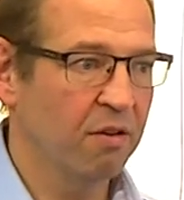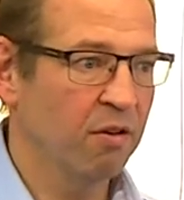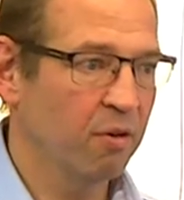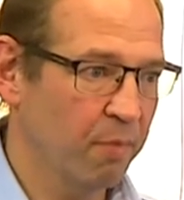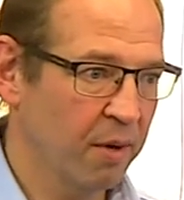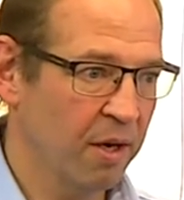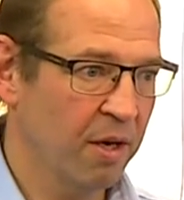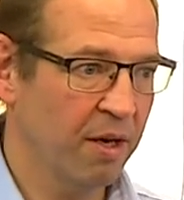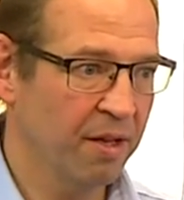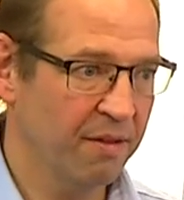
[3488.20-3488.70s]
look
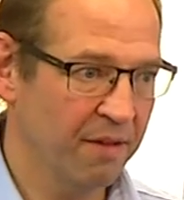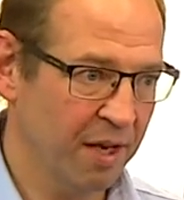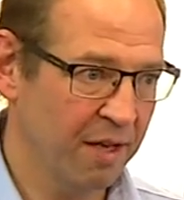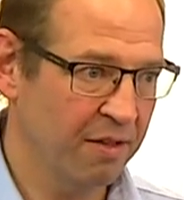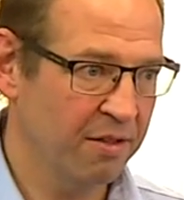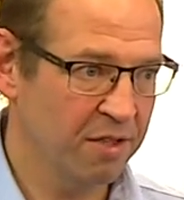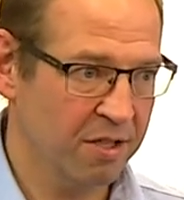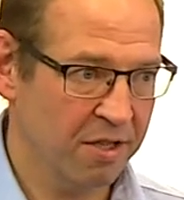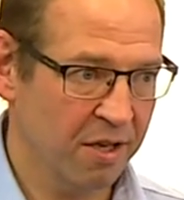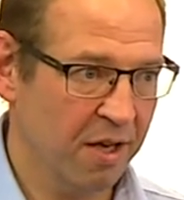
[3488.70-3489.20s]
behind that
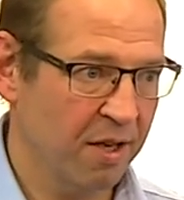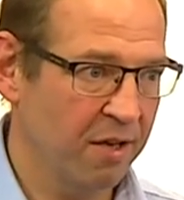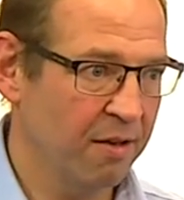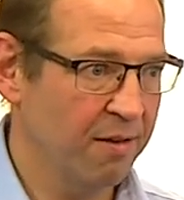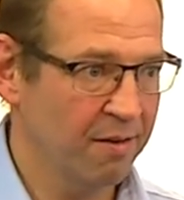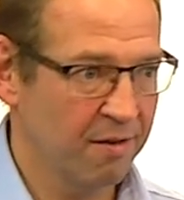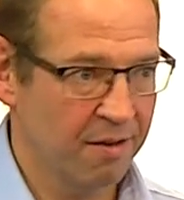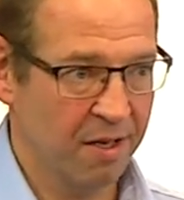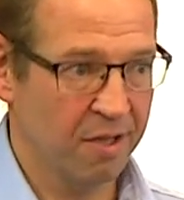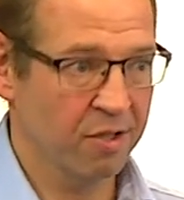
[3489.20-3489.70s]
and say,
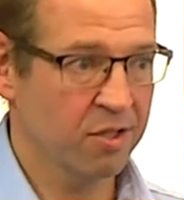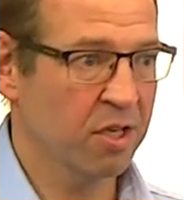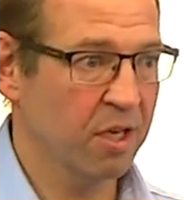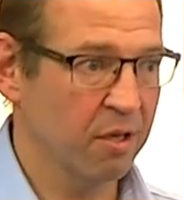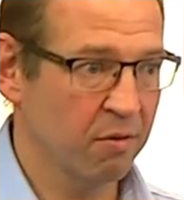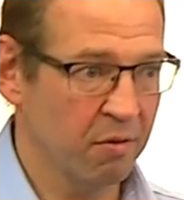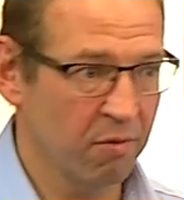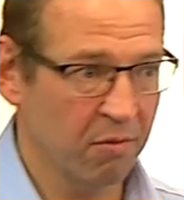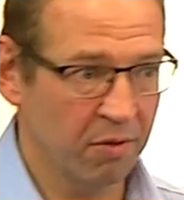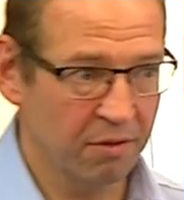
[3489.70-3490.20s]

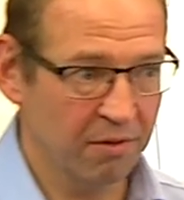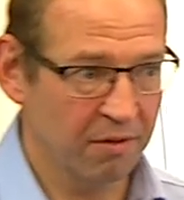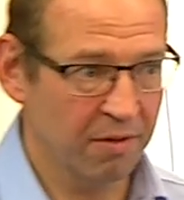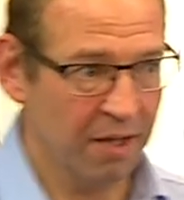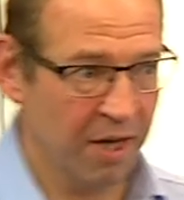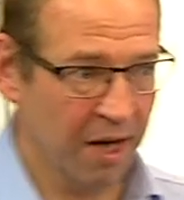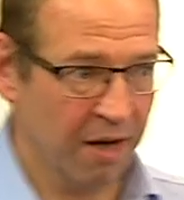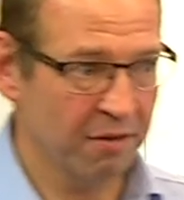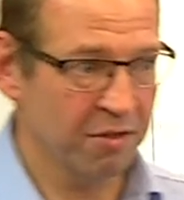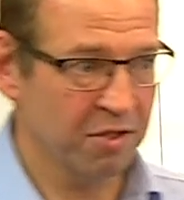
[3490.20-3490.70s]
actually, we want
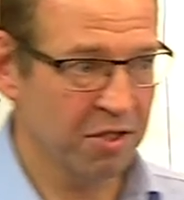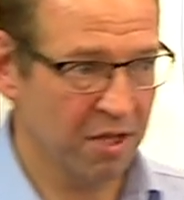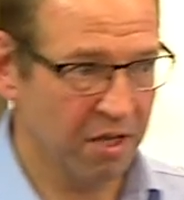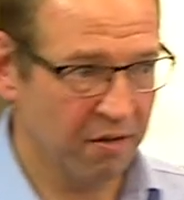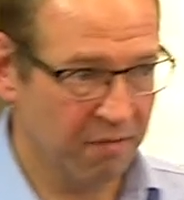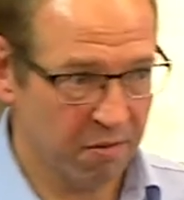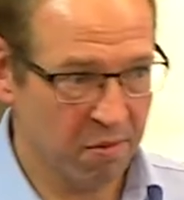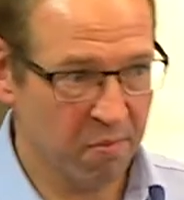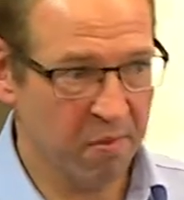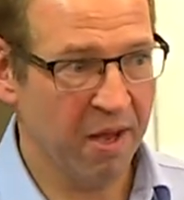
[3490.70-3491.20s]
the guarantee
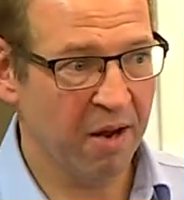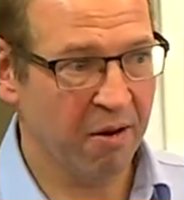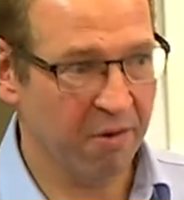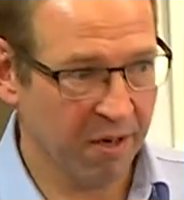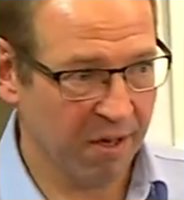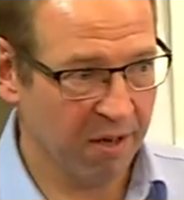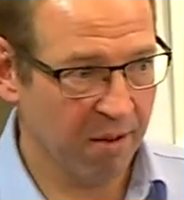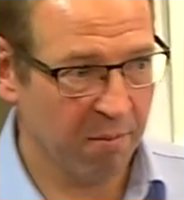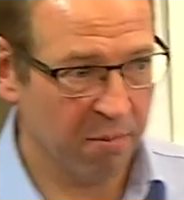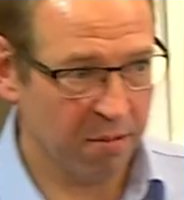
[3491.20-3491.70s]
from the
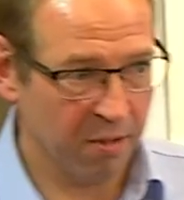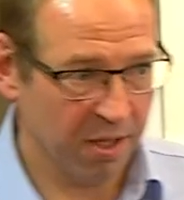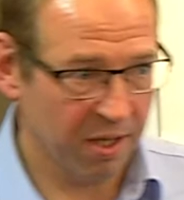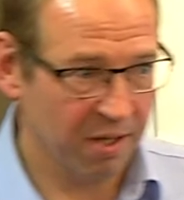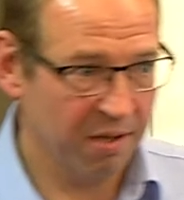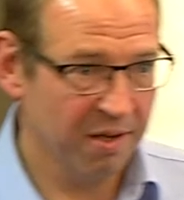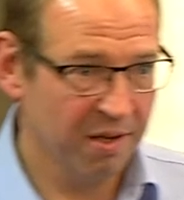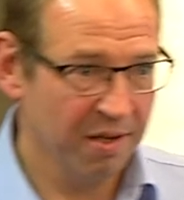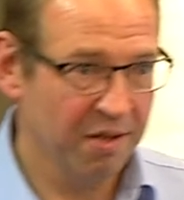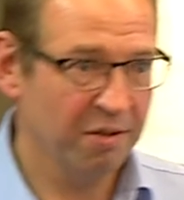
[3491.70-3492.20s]
parent
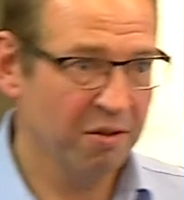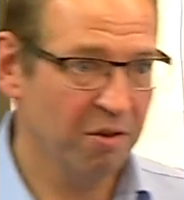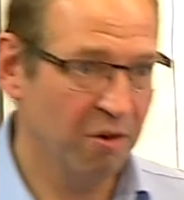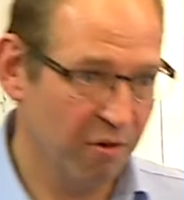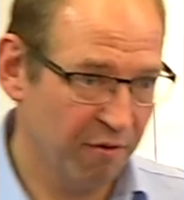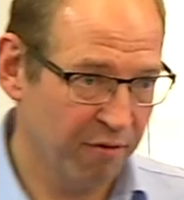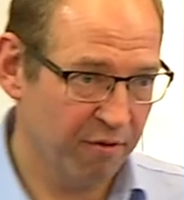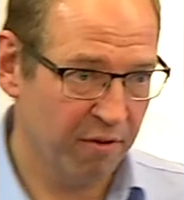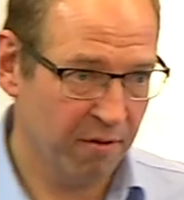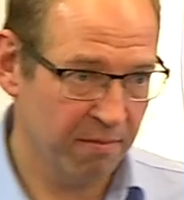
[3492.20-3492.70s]
company,
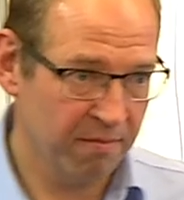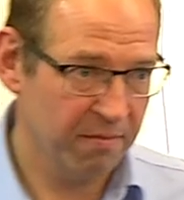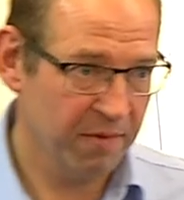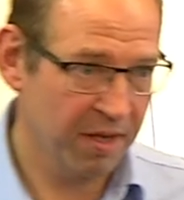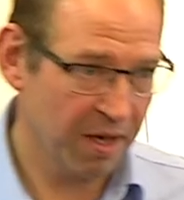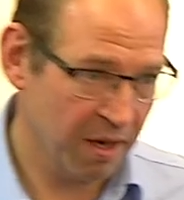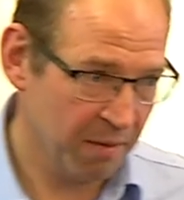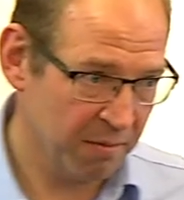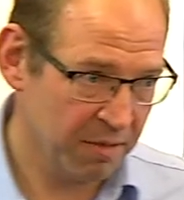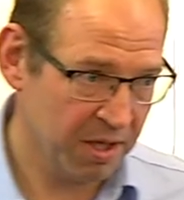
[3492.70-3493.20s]
not from
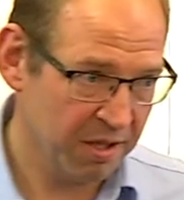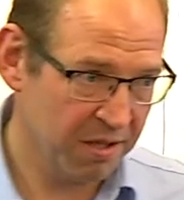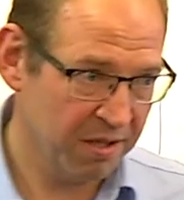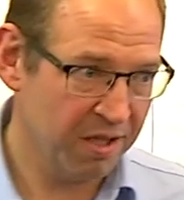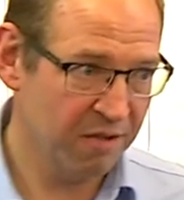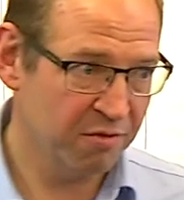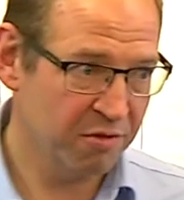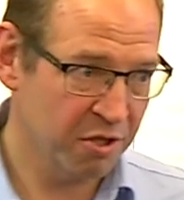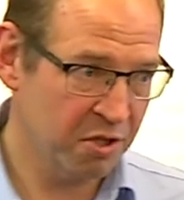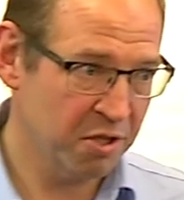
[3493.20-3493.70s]
the company that
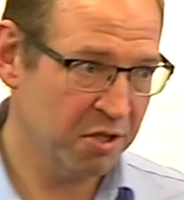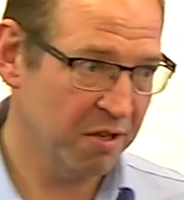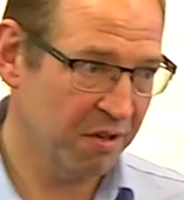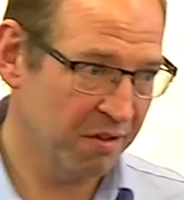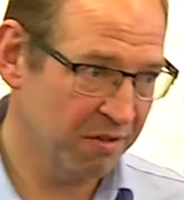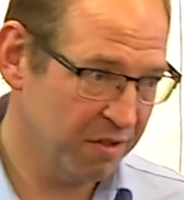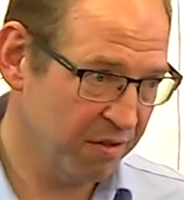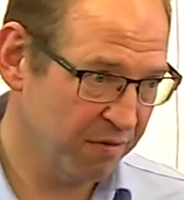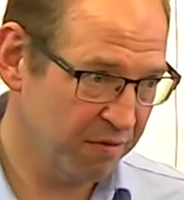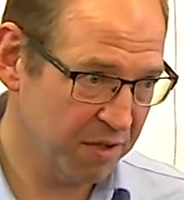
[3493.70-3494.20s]
you've just
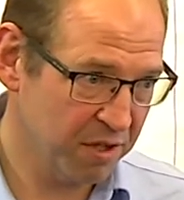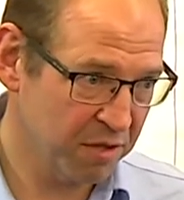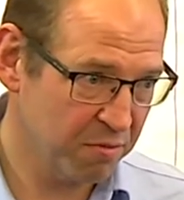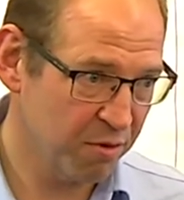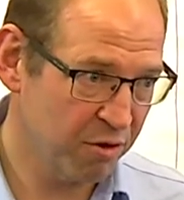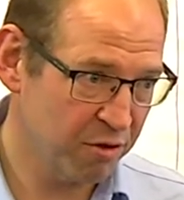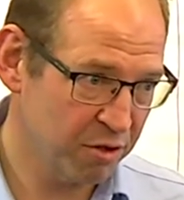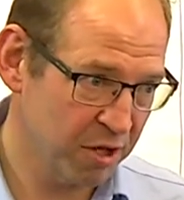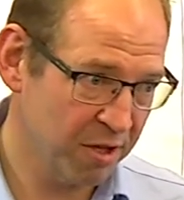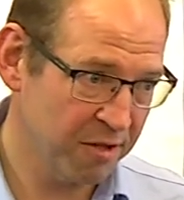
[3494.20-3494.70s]
started for this
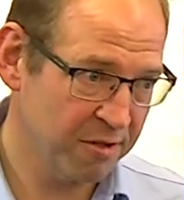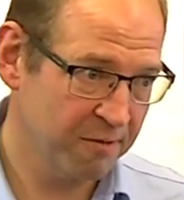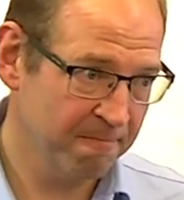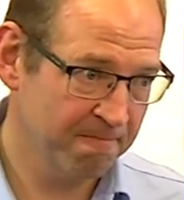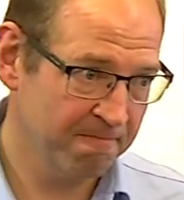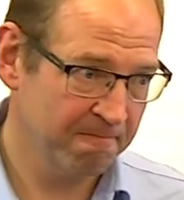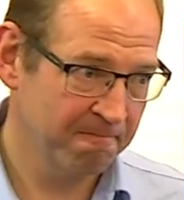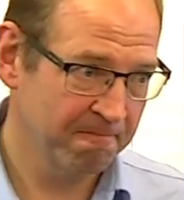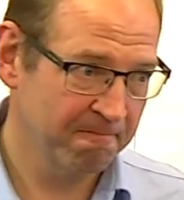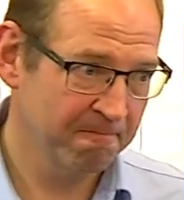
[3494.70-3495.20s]
project.
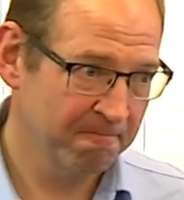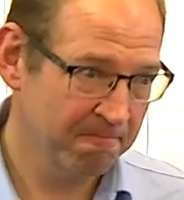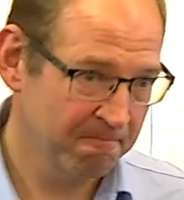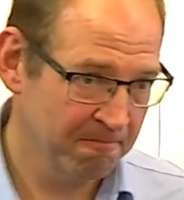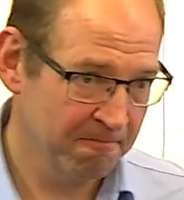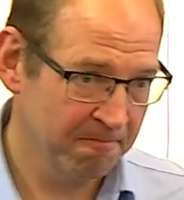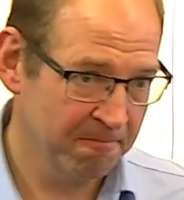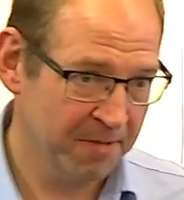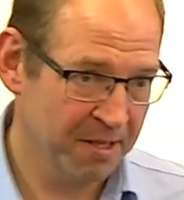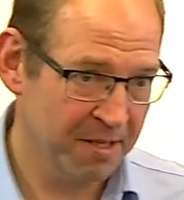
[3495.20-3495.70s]

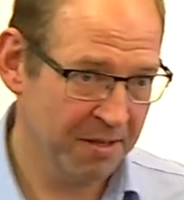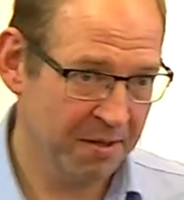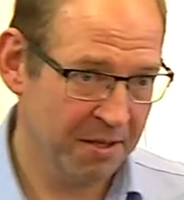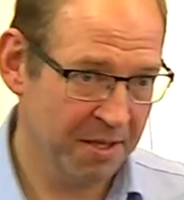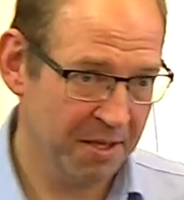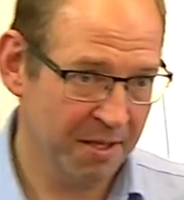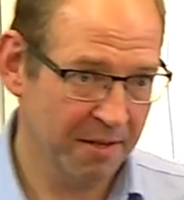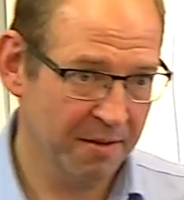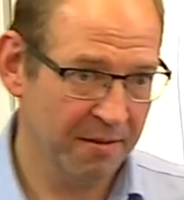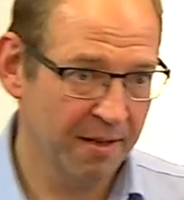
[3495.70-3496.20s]

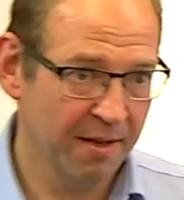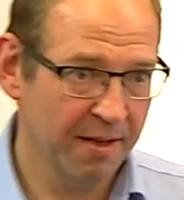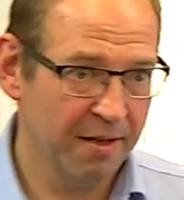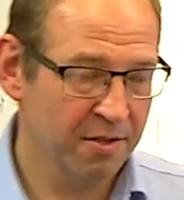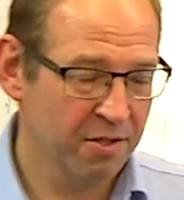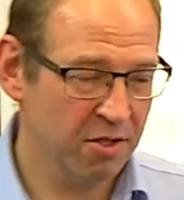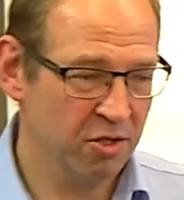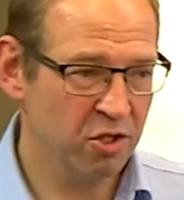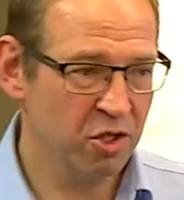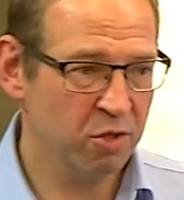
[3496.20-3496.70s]
Okay?
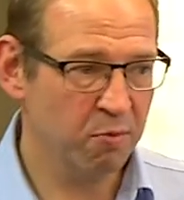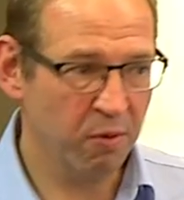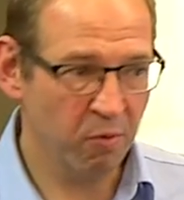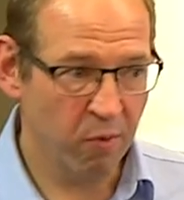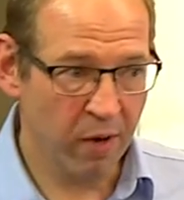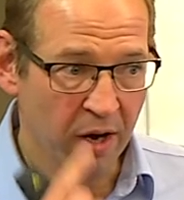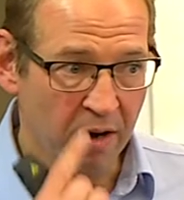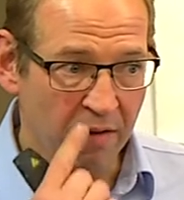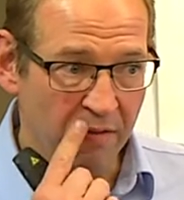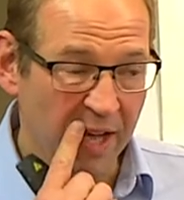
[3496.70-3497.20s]
So just
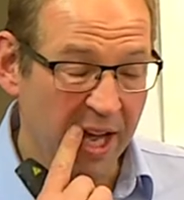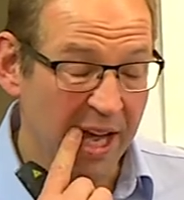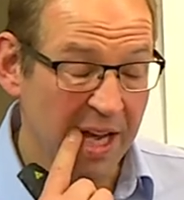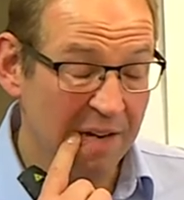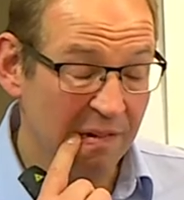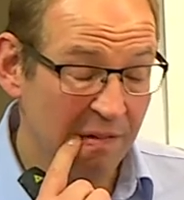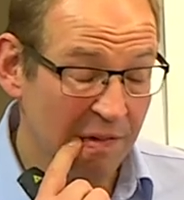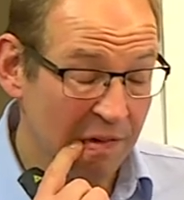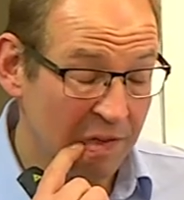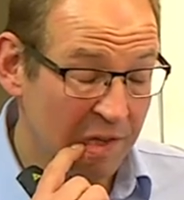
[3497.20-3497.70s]
beware of that.
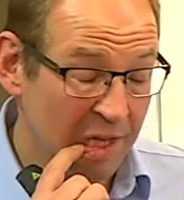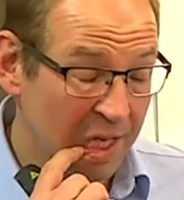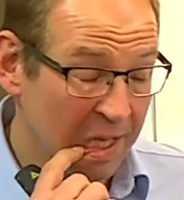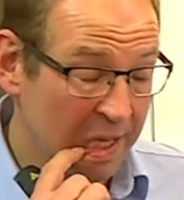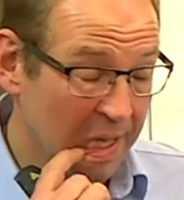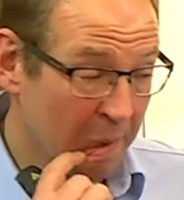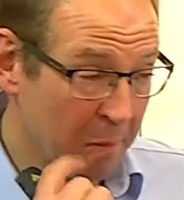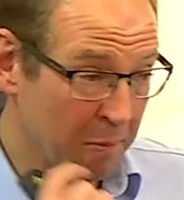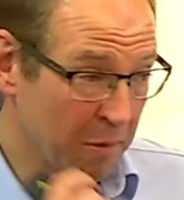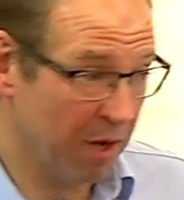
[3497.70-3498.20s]
And if you think
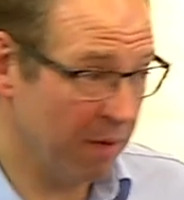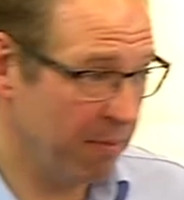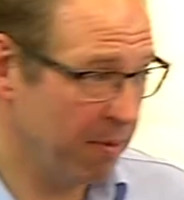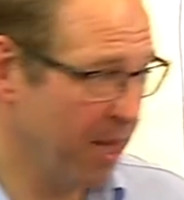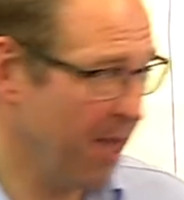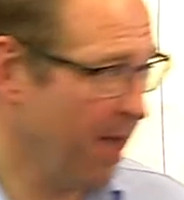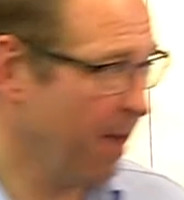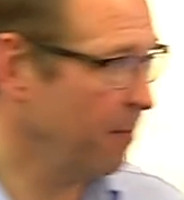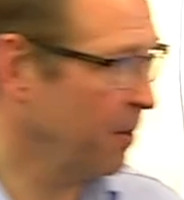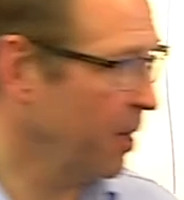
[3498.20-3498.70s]
that might be
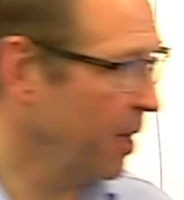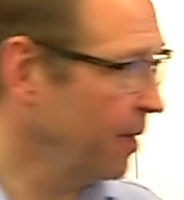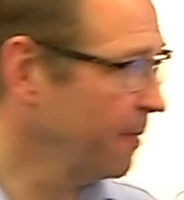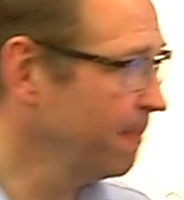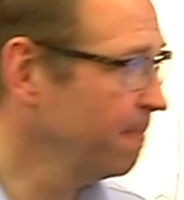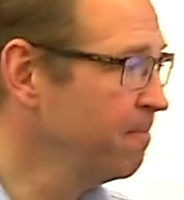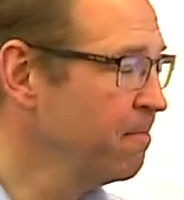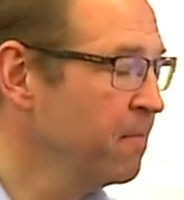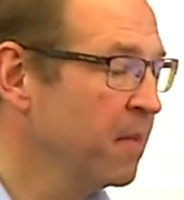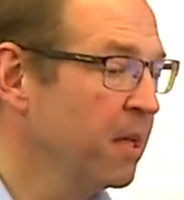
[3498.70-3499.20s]
happening,